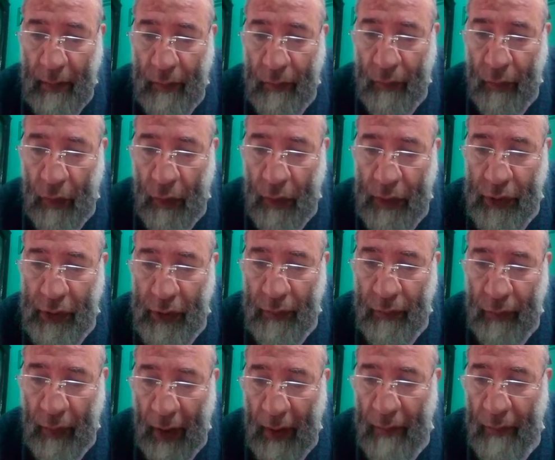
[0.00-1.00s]

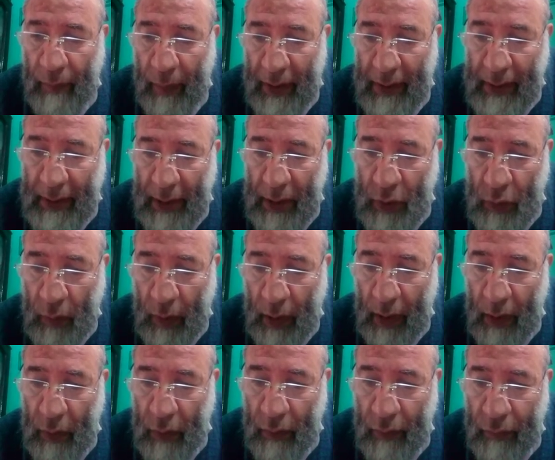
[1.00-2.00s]
45 plus
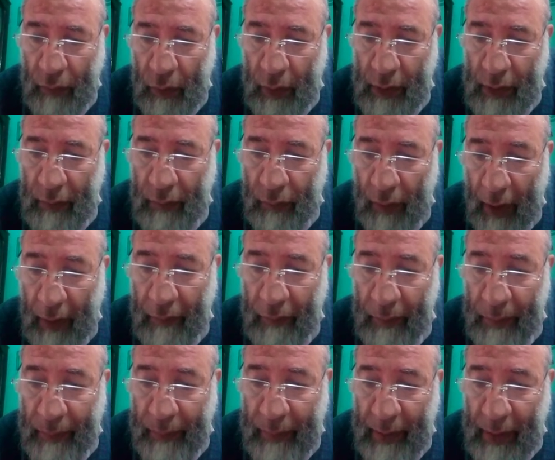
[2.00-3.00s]
XY or 45
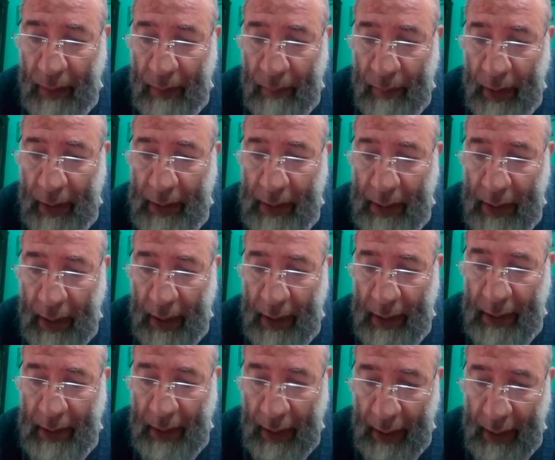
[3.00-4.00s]
plus
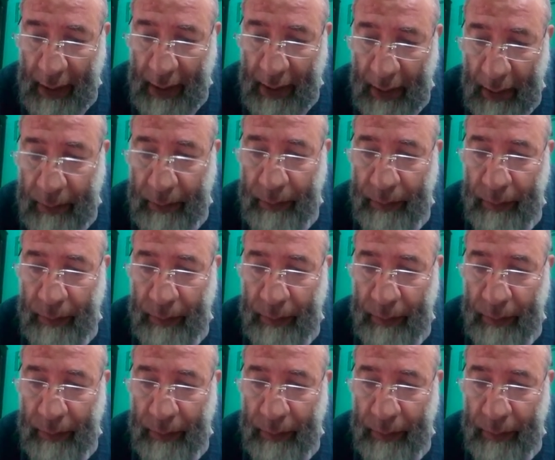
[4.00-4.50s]
XX.